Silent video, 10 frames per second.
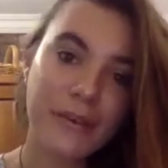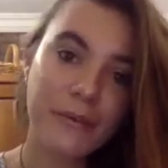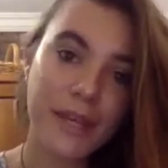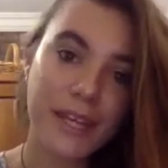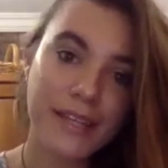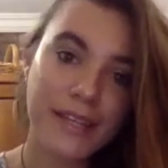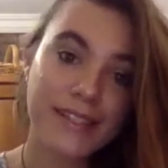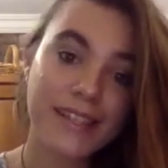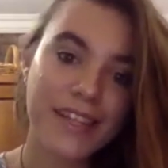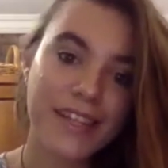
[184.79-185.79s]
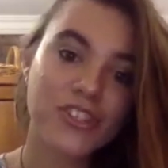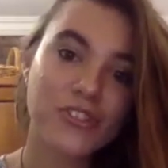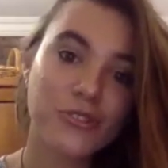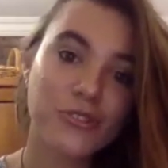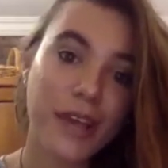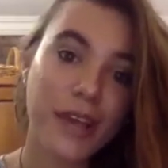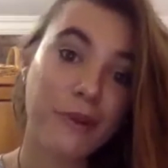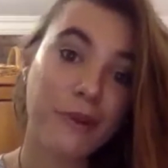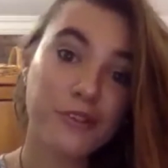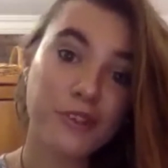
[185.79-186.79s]
we decided to do a
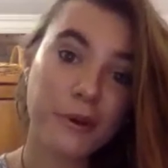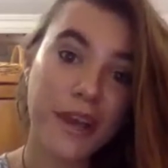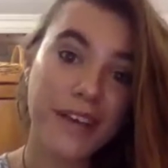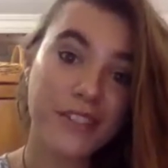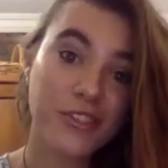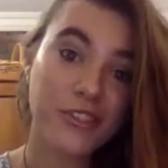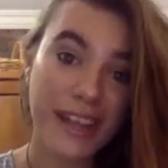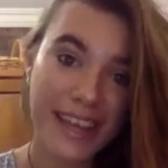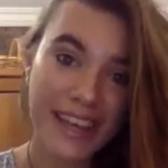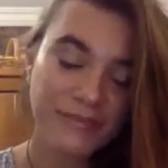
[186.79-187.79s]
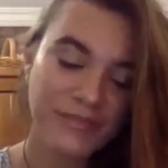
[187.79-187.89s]
road trip around Australia.